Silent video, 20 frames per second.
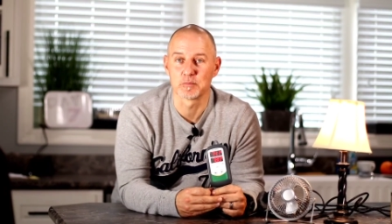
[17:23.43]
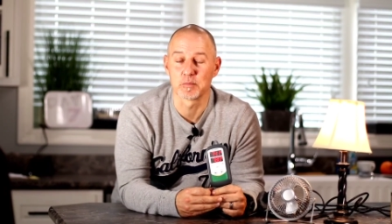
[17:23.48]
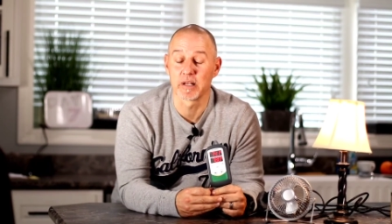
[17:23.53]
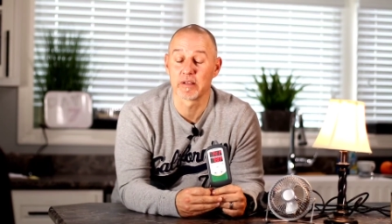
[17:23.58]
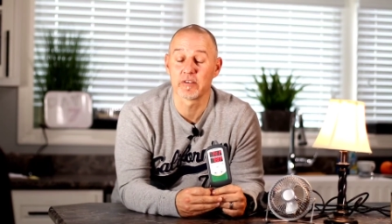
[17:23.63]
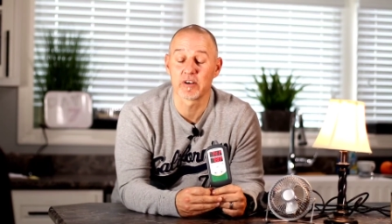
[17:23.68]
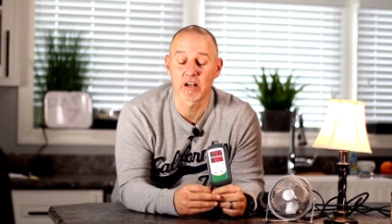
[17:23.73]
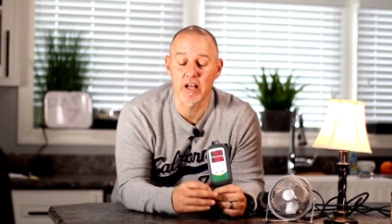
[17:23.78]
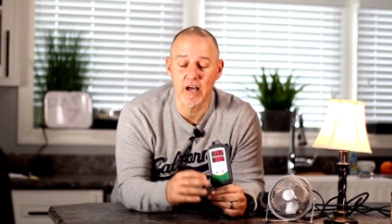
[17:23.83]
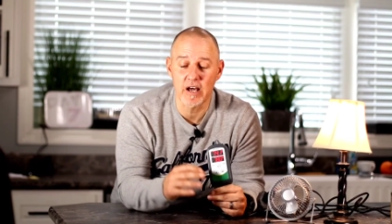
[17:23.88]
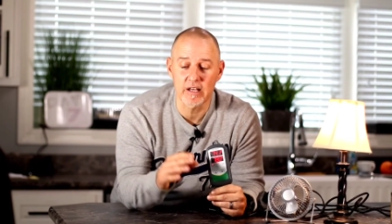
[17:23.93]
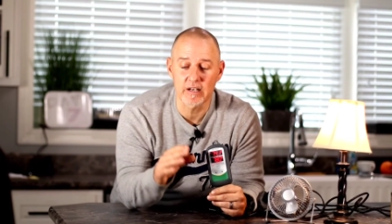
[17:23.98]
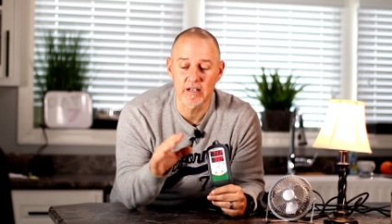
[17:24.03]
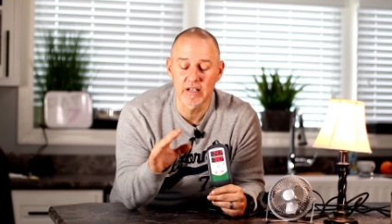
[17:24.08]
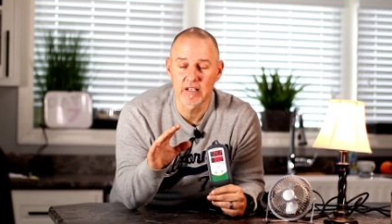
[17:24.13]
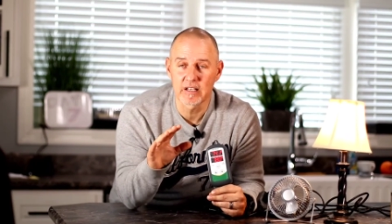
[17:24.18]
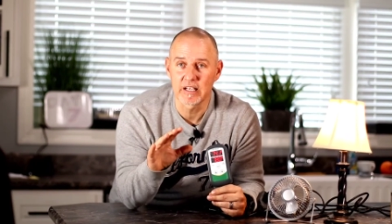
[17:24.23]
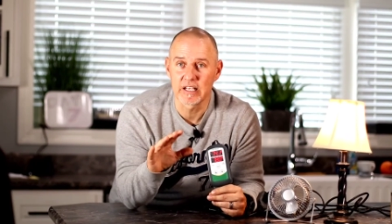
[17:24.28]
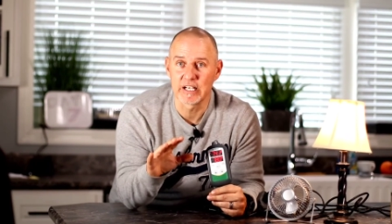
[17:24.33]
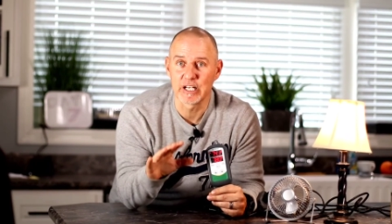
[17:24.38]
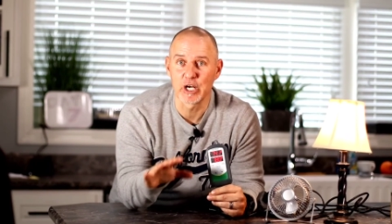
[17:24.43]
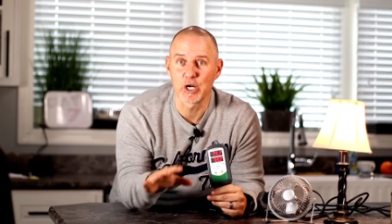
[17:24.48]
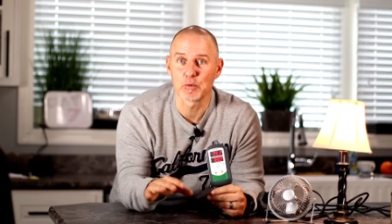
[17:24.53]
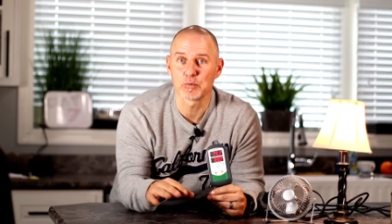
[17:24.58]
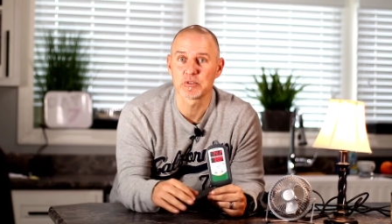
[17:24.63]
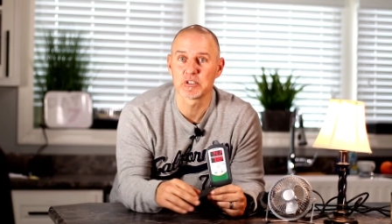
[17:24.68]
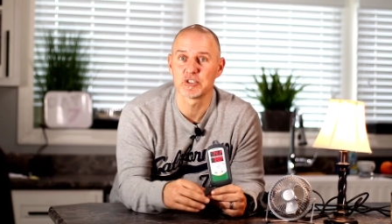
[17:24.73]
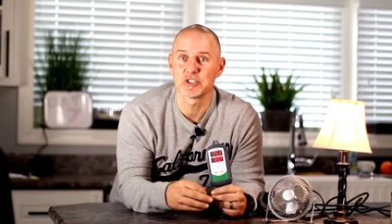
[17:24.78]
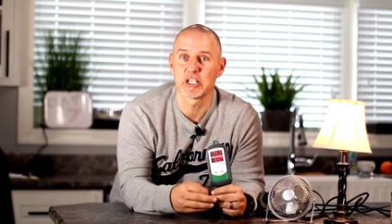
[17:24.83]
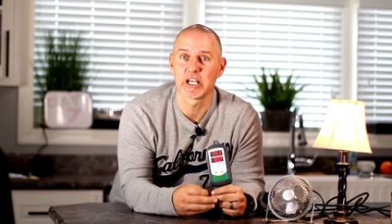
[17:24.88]
Believe it or not, it
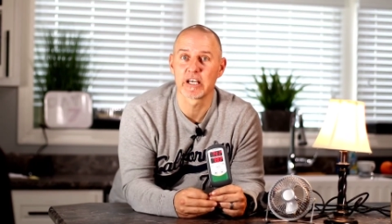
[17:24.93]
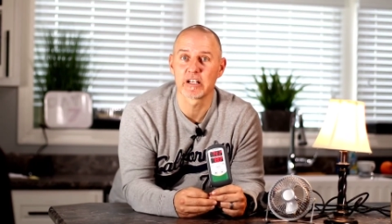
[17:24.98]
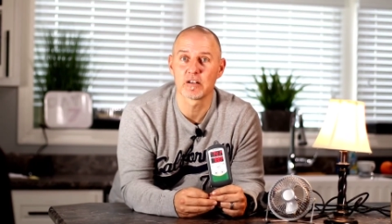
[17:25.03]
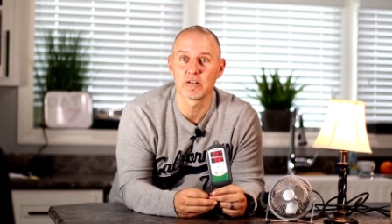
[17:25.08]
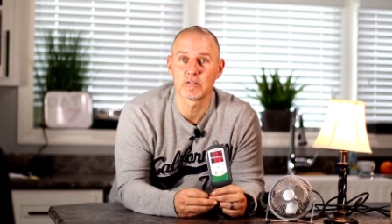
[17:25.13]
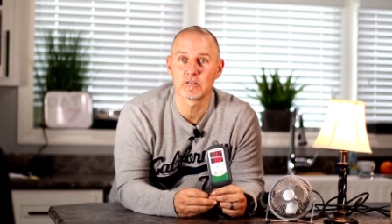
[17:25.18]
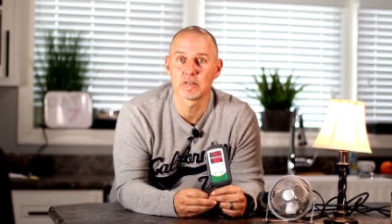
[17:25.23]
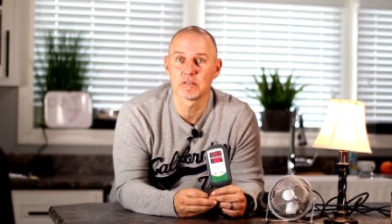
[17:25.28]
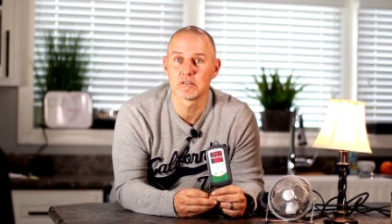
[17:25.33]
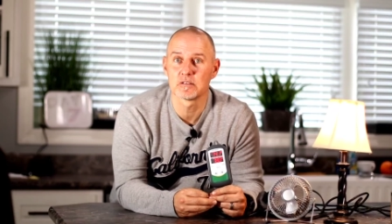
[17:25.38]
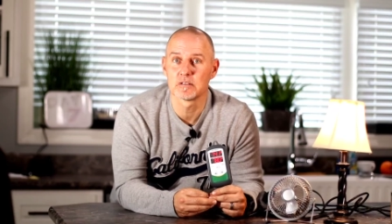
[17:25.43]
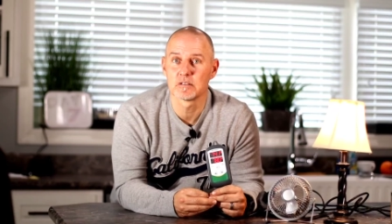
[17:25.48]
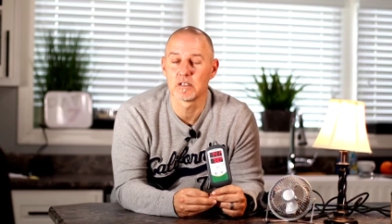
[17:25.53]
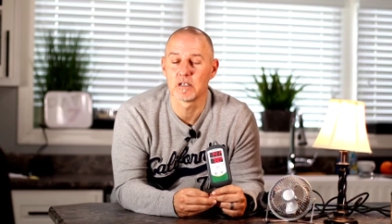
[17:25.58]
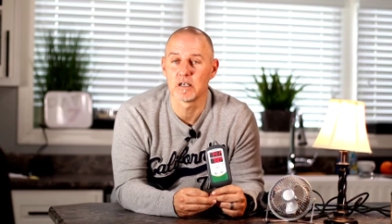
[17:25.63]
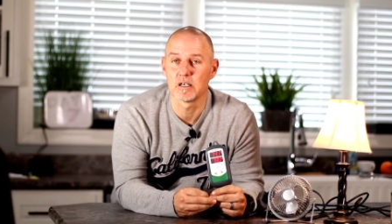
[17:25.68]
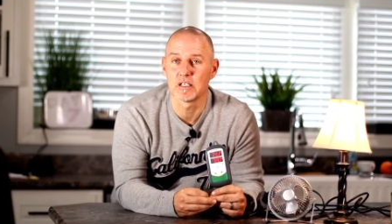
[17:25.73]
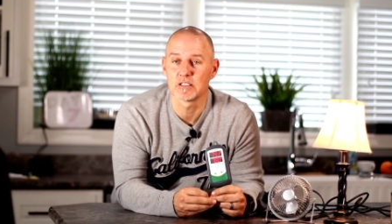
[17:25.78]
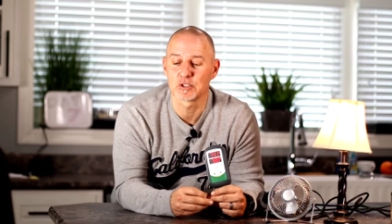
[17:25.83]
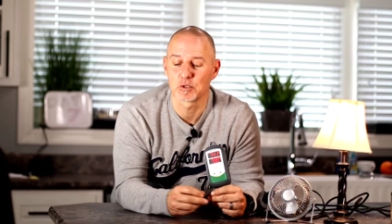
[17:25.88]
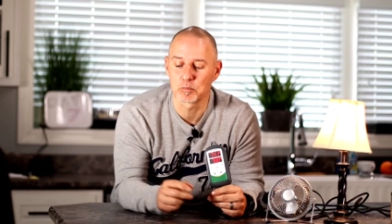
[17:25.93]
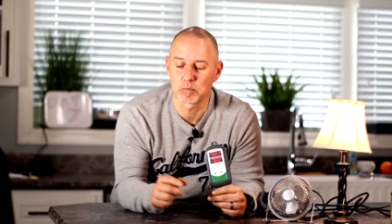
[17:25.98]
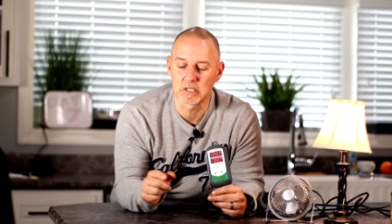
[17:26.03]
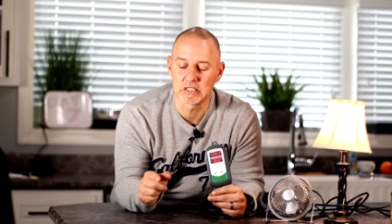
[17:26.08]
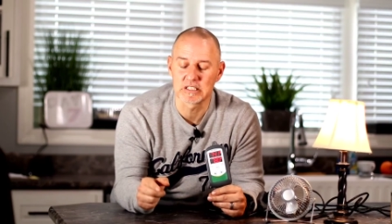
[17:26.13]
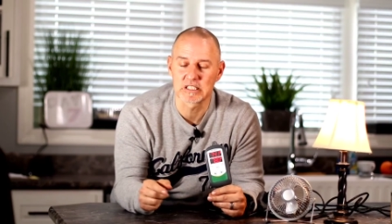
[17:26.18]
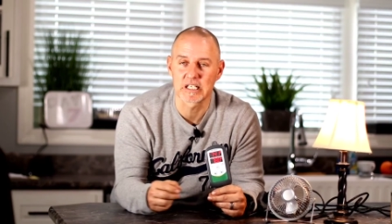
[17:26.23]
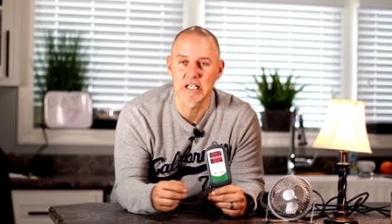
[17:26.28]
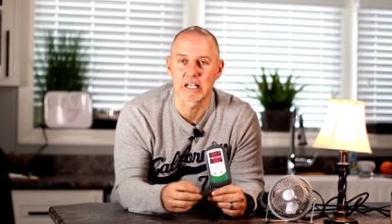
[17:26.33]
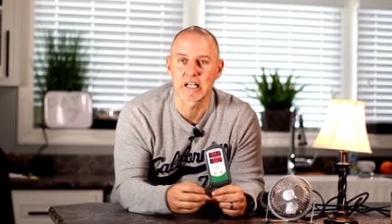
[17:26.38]
helps the channel, uh, so
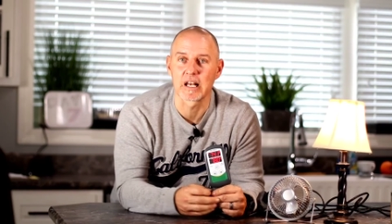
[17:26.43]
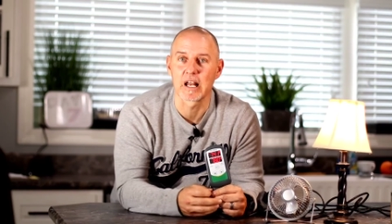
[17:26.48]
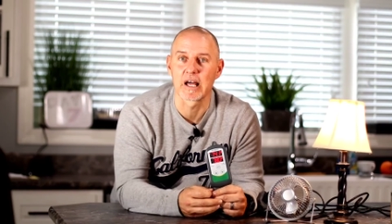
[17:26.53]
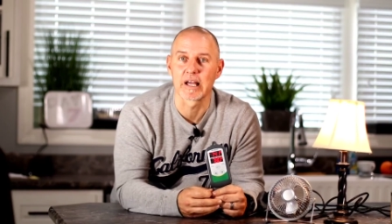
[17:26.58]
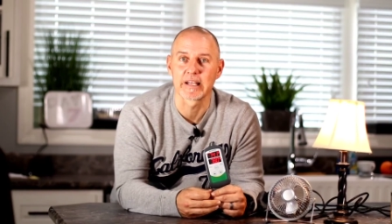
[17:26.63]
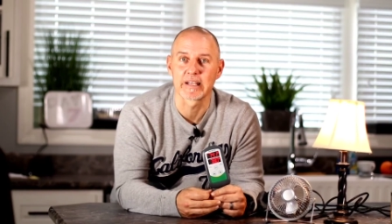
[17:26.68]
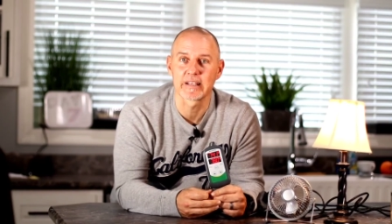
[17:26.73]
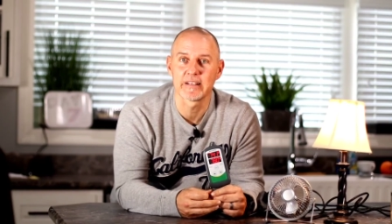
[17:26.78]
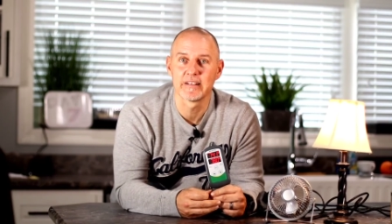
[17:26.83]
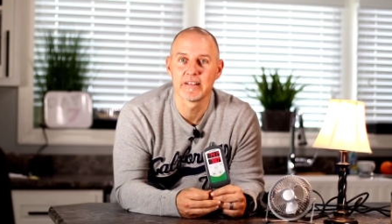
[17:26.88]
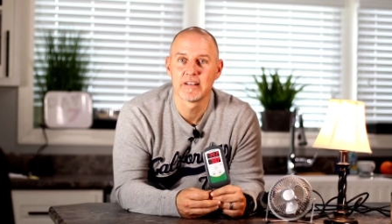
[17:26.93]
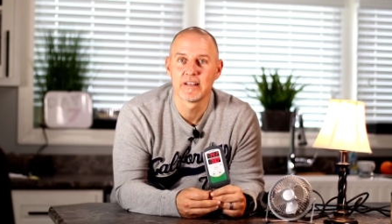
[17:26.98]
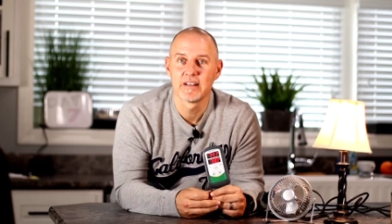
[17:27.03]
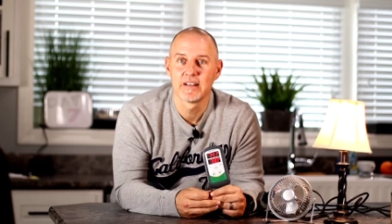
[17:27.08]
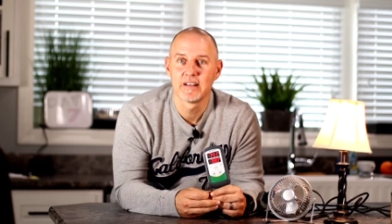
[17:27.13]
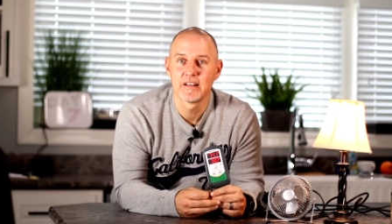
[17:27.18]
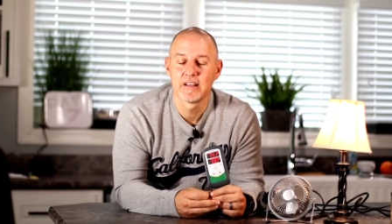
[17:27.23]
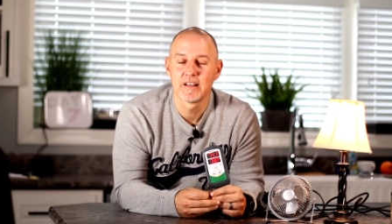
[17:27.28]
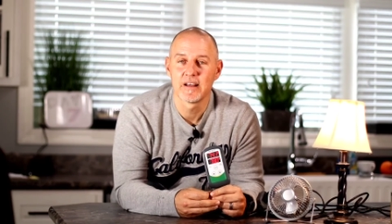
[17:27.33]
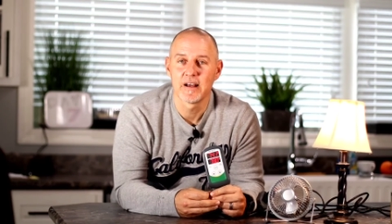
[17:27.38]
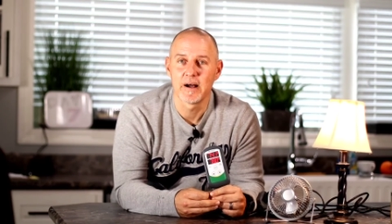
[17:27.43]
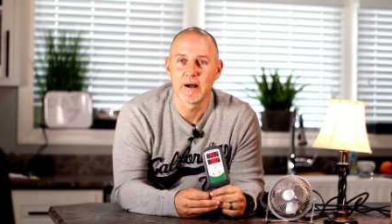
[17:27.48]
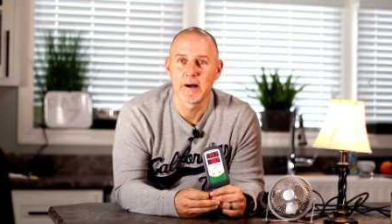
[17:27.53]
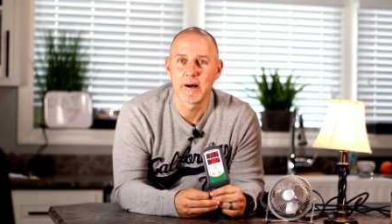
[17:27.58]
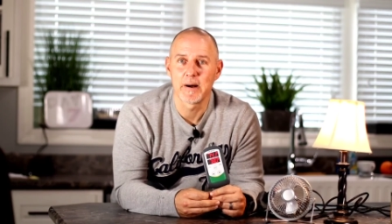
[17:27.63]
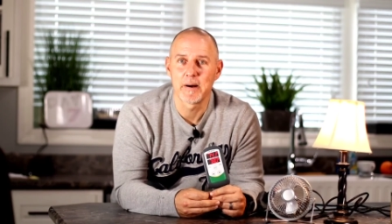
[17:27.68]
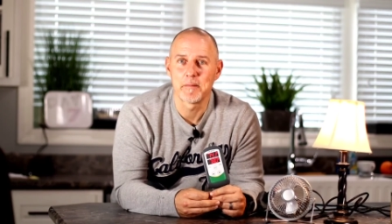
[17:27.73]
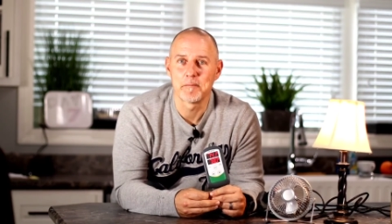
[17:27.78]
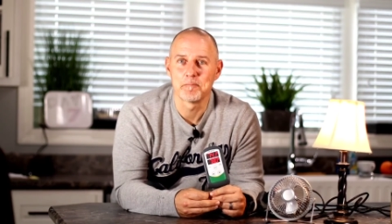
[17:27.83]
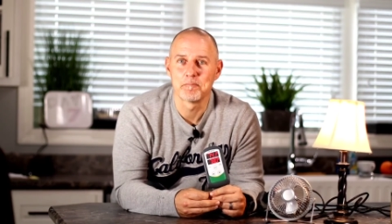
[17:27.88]
please click like.
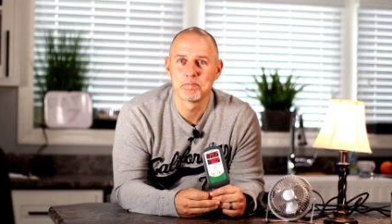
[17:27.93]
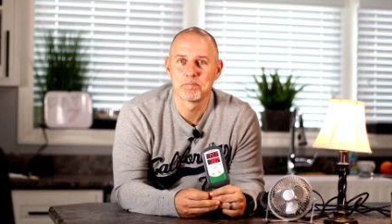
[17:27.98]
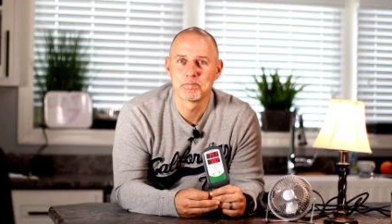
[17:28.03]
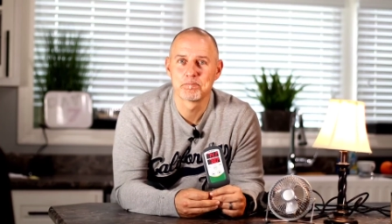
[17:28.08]
Um,